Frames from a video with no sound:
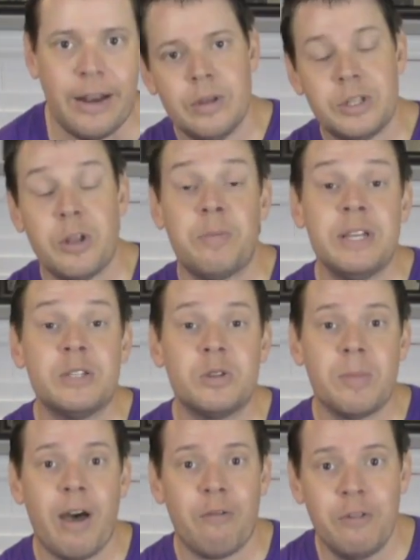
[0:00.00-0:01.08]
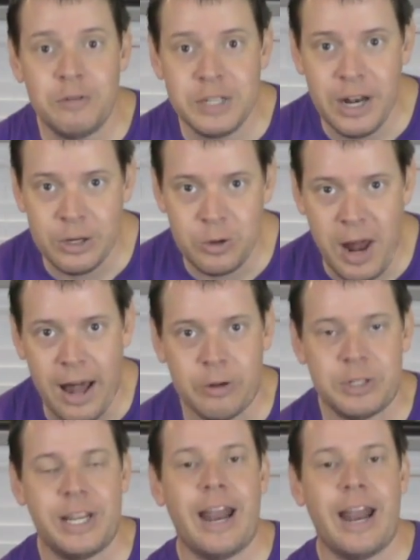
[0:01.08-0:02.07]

So the piece was about $1,500, and